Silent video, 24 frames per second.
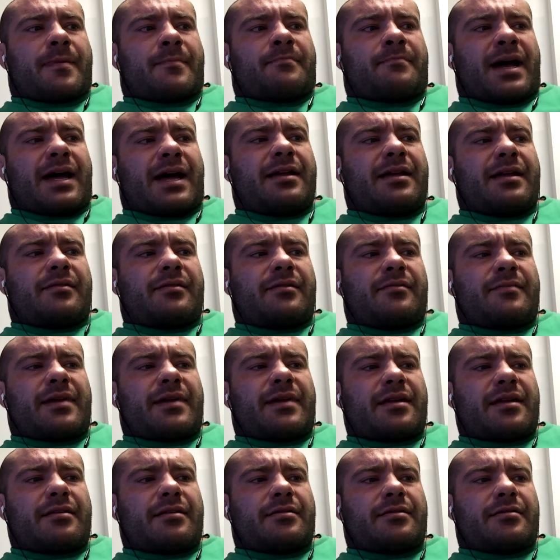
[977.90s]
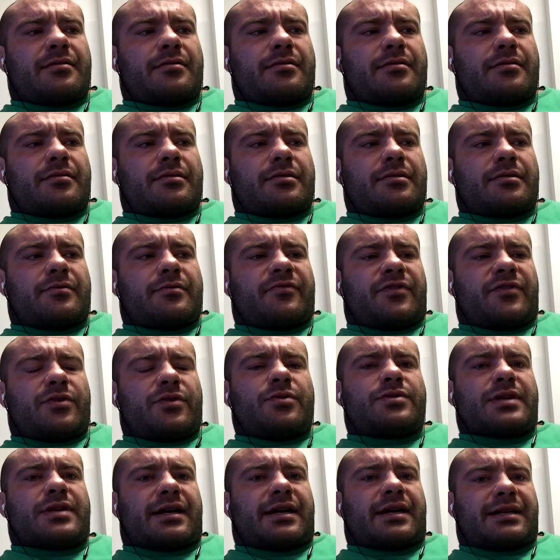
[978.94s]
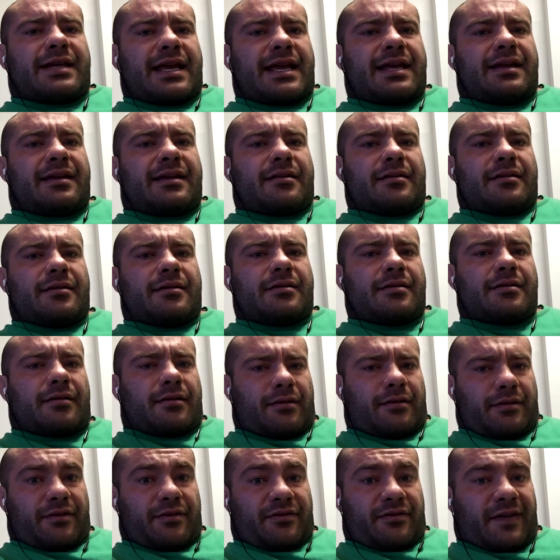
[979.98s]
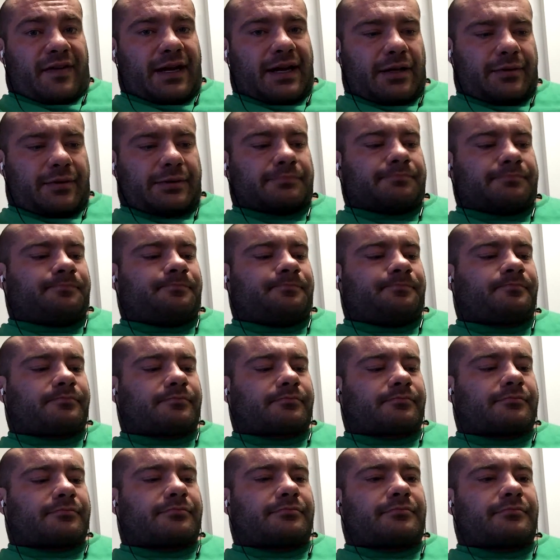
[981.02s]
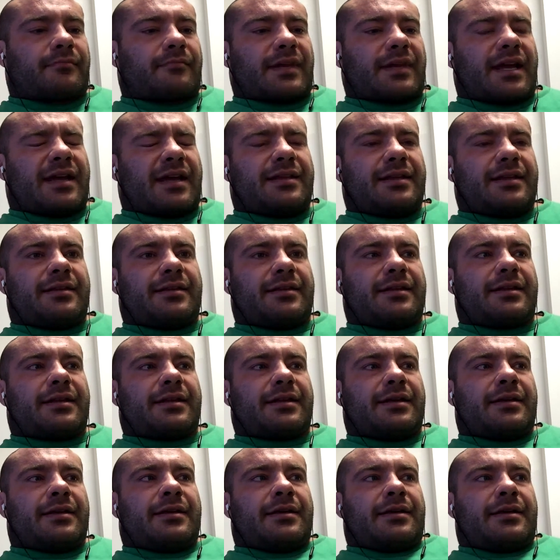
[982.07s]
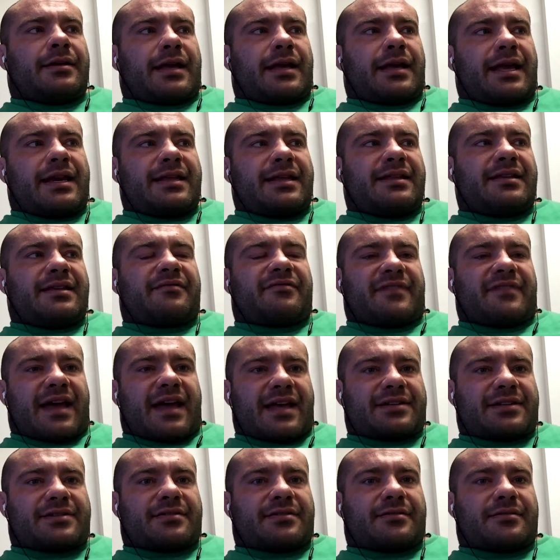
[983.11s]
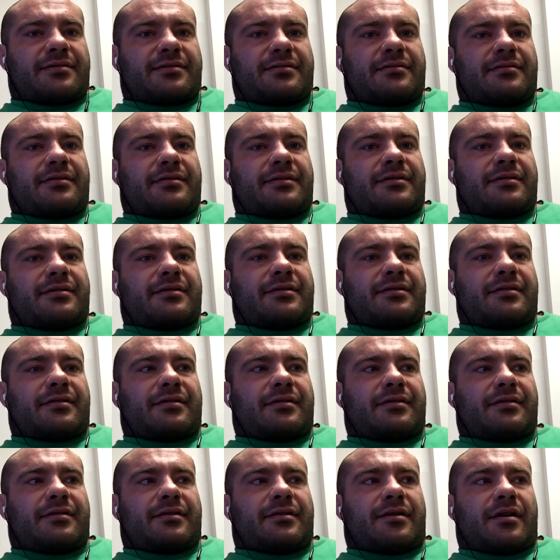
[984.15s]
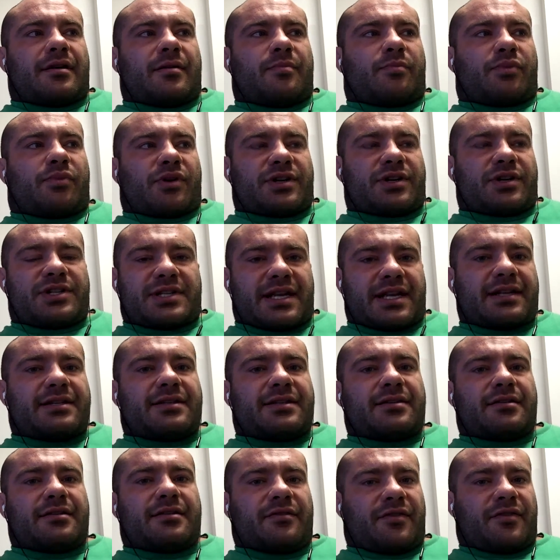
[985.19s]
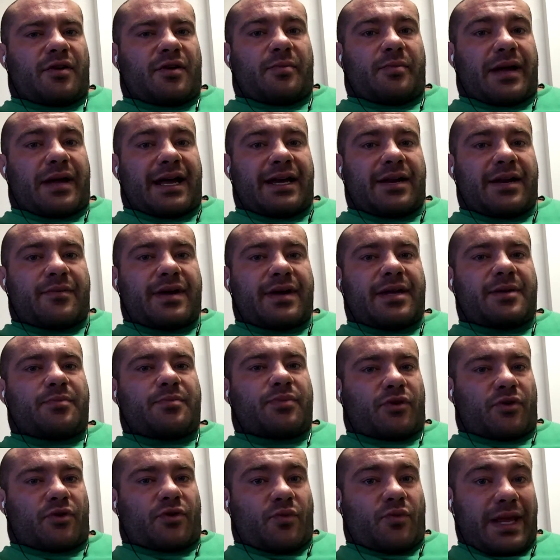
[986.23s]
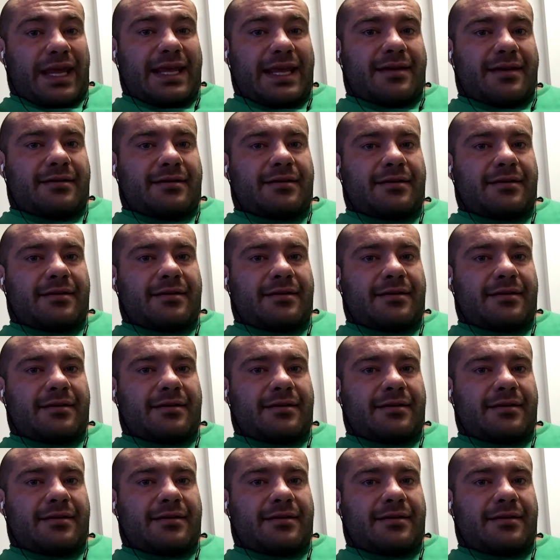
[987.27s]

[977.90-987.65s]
My views on gaining are the following. I think that anything faster than 1% of your body weight per week